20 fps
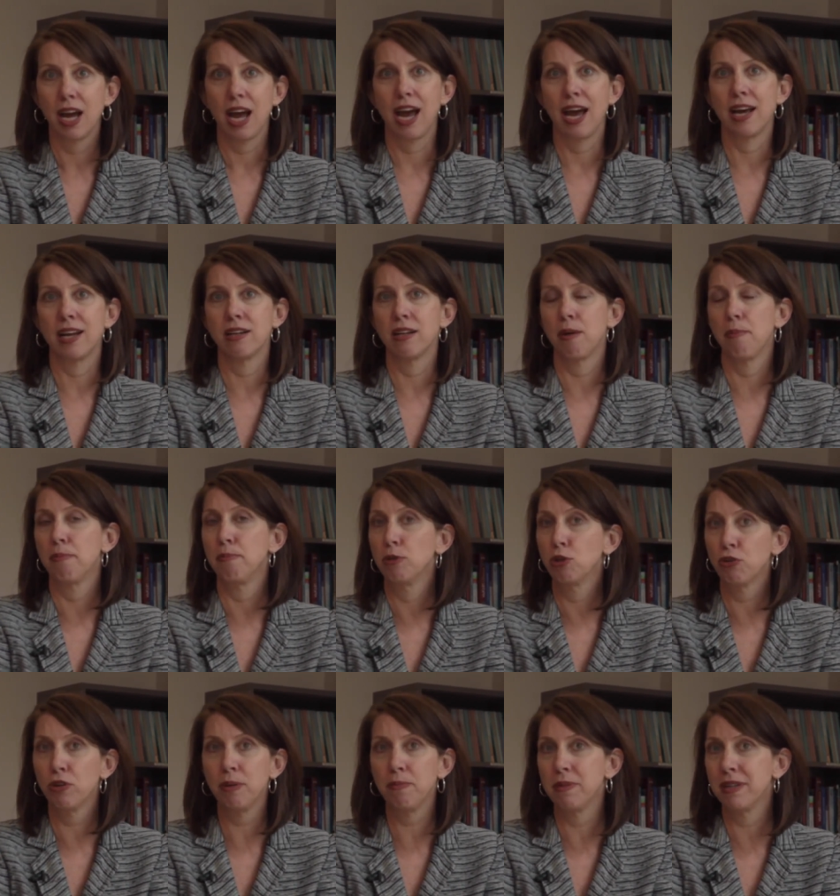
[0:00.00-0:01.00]
And
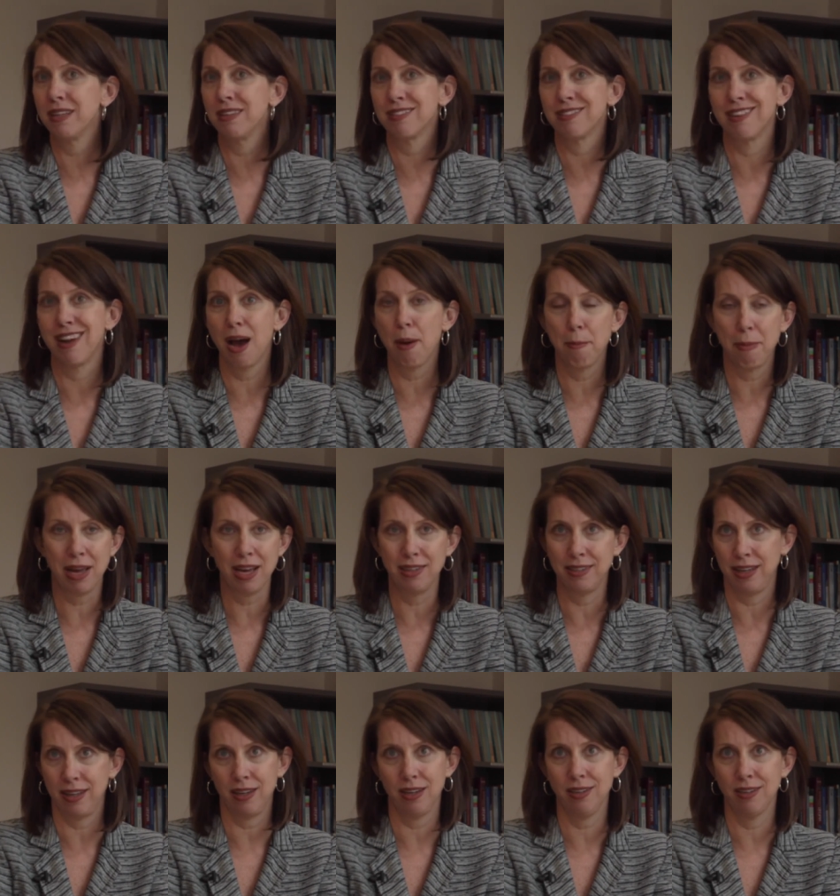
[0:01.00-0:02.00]
treatment is not
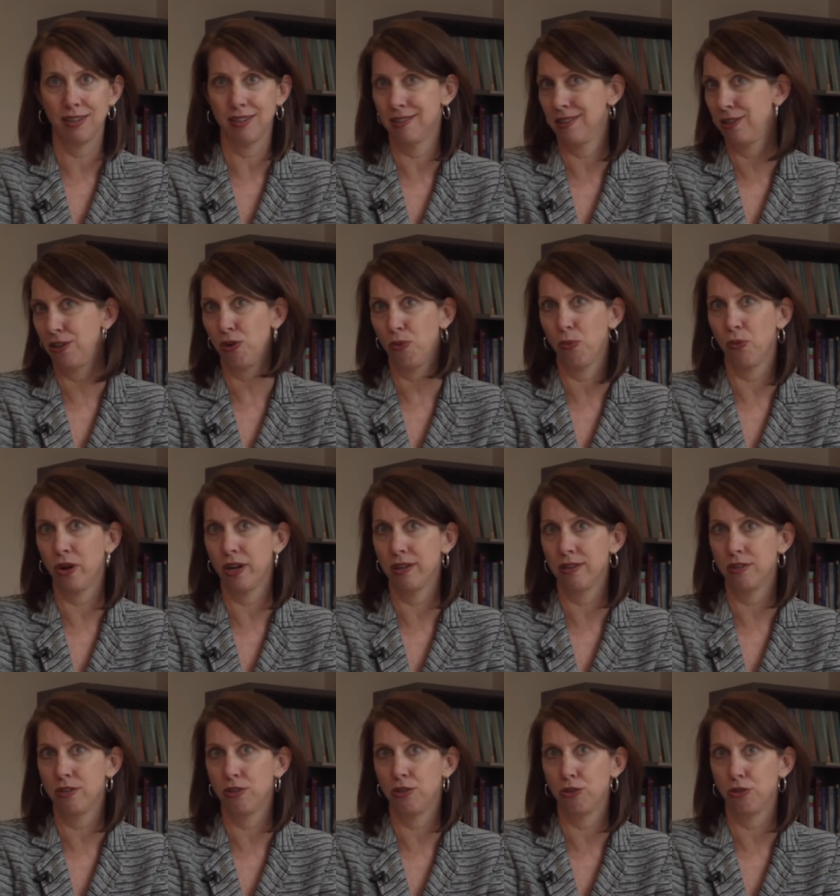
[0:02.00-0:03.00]
mandated because they don't
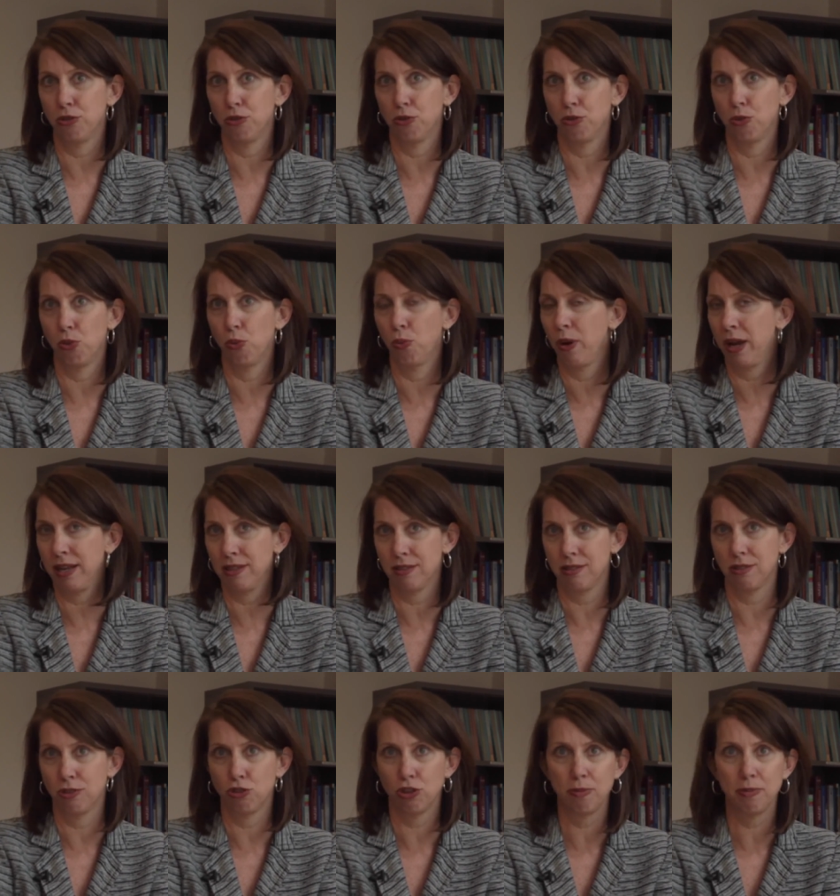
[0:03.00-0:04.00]
want to
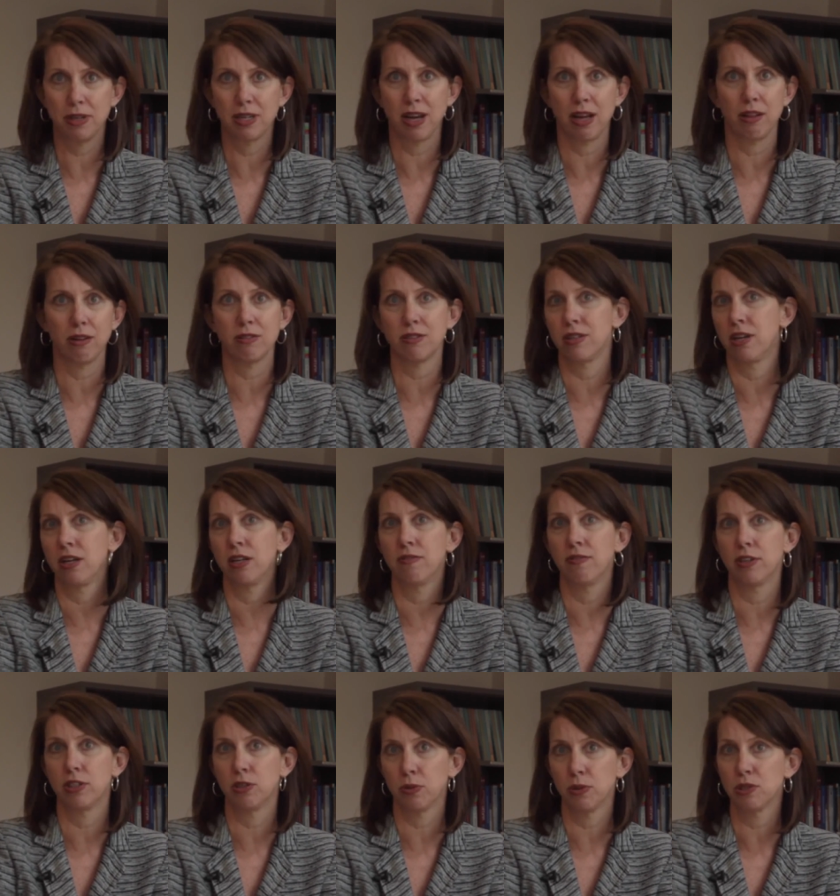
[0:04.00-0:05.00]
waste treatment dollars on
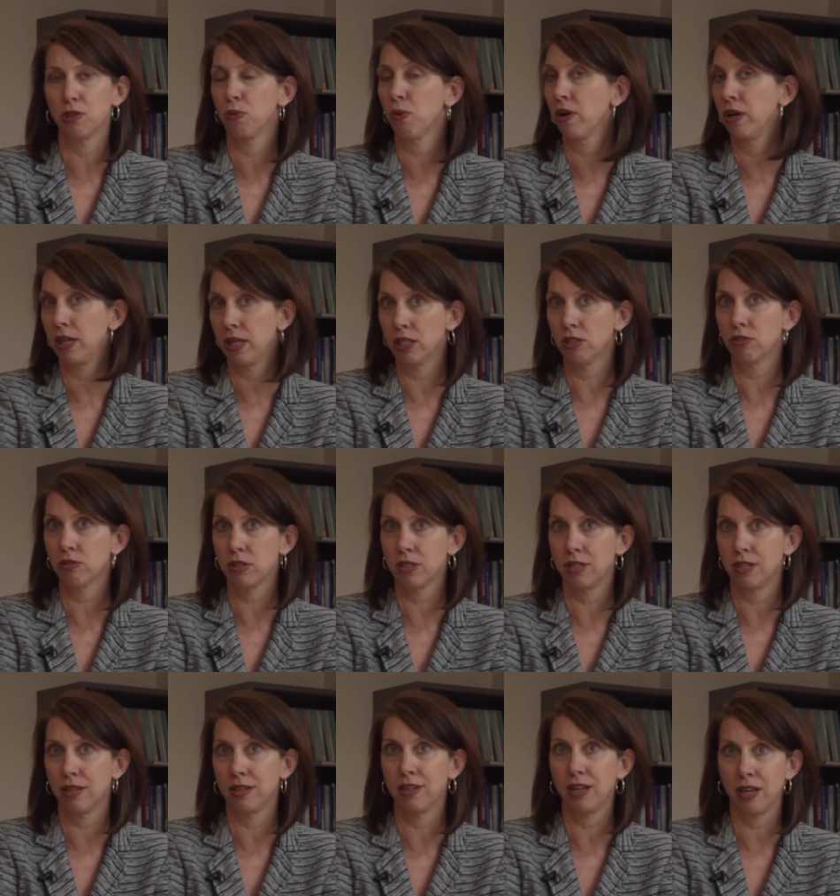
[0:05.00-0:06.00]
individuals who aren't
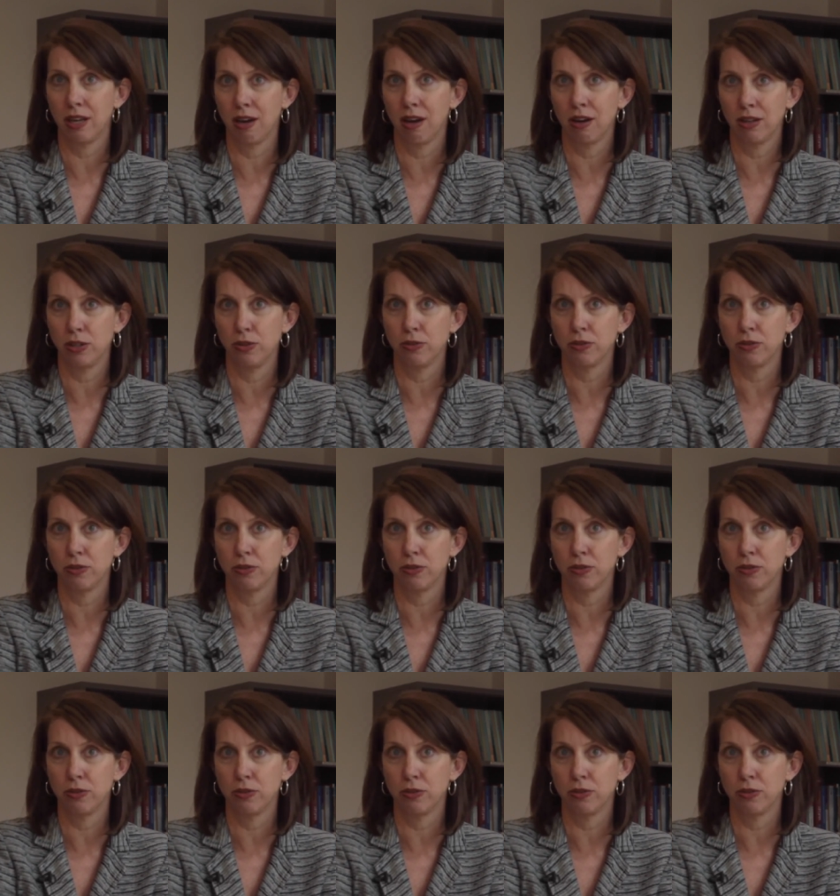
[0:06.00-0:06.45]
interested in not